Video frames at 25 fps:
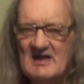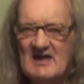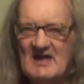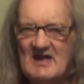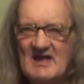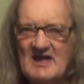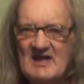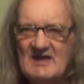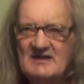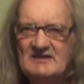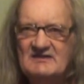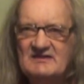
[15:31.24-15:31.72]

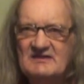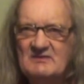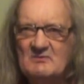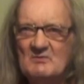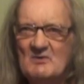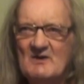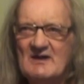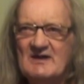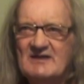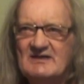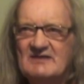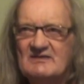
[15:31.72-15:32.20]
Any
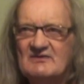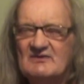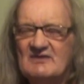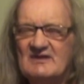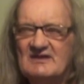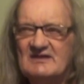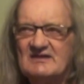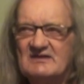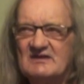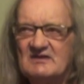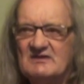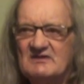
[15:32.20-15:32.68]
way
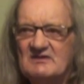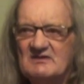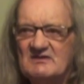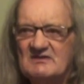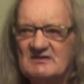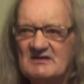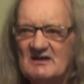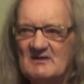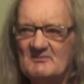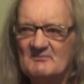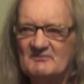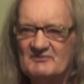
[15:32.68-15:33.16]
they can
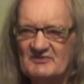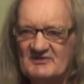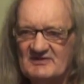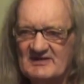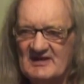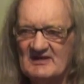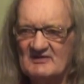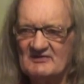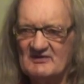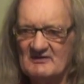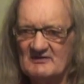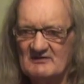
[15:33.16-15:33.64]
come
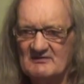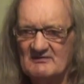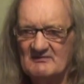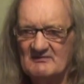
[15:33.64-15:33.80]
together.